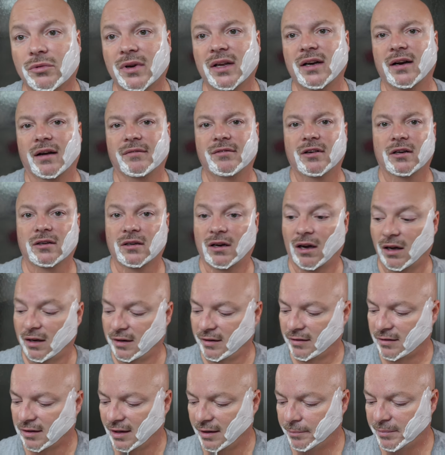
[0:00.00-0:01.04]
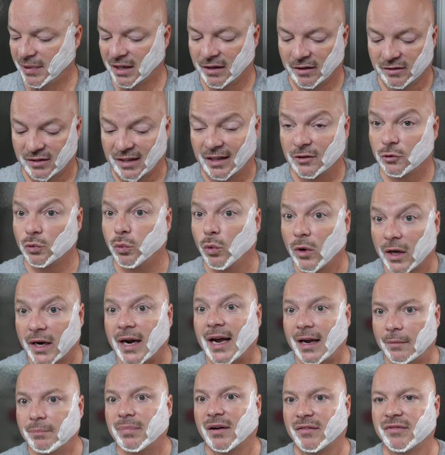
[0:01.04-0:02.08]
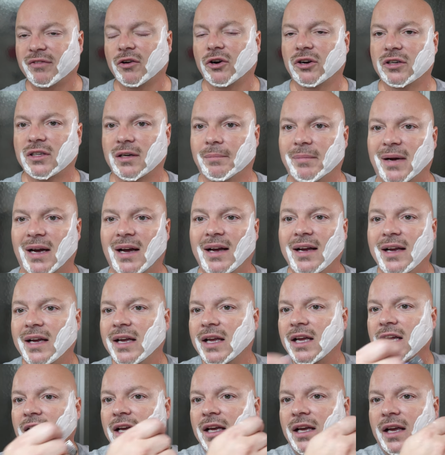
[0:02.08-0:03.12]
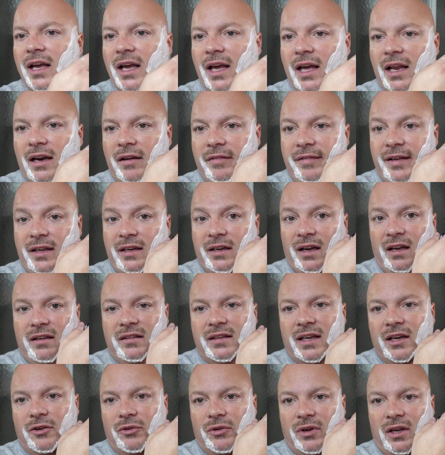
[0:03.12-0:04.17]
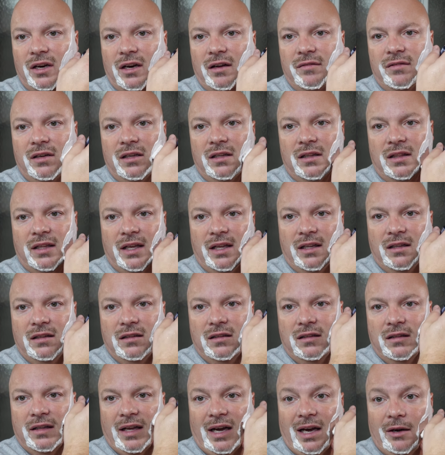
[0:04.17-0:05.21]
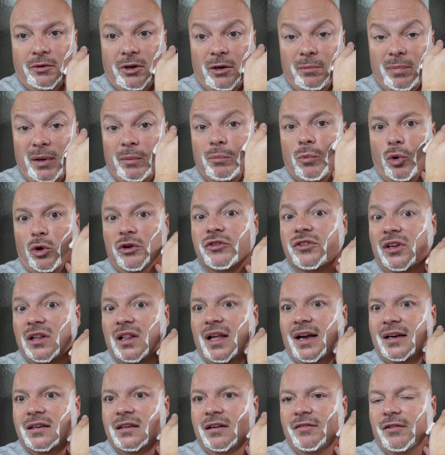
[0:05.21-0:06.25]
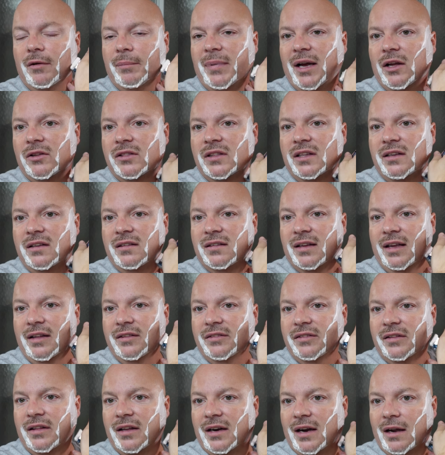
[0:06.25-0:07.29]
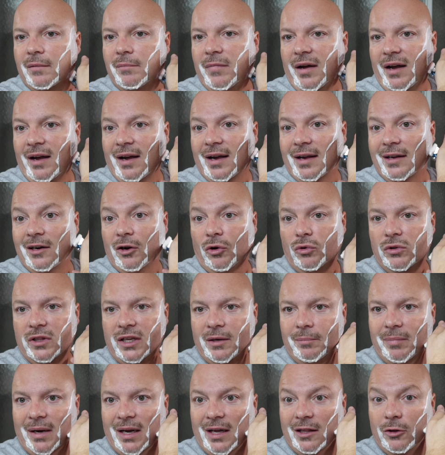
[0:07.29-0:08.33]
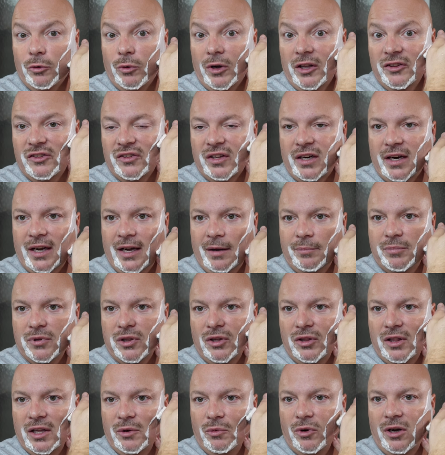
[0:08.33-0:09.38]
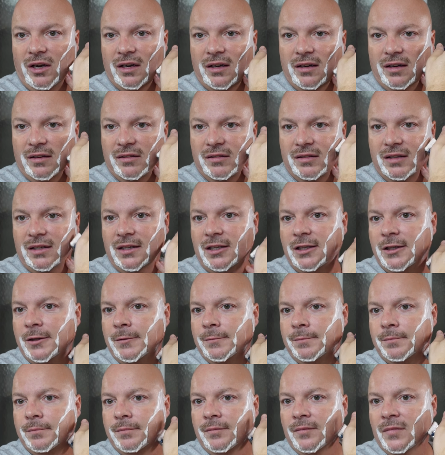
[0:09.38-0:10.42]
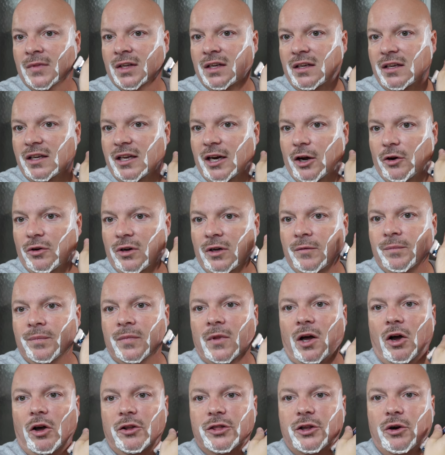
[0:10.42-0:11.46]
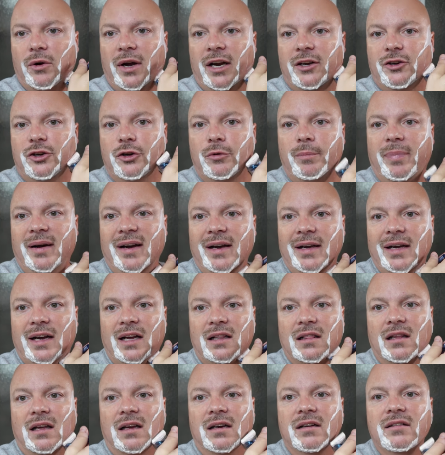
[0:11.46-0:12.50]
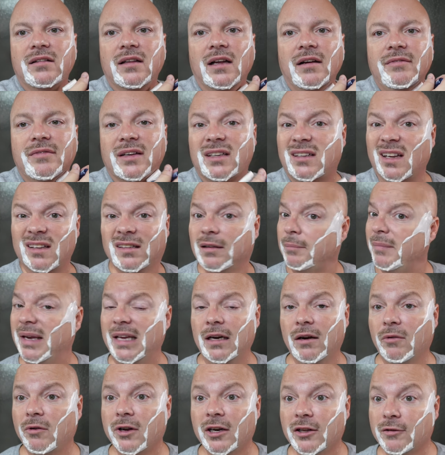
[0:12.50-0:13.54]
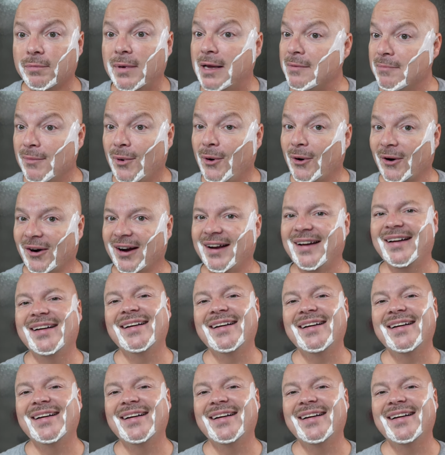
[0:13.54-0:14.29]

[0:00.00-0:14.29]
rid of it, honestly, because it's what I prefer to buy. And if he does get rid of it, then I would be more selective about the scents that I buy and only buy the ones that I absolutely want. Because, you know, although I do buy a lot of stuff, it doesn't mean I want to spend more,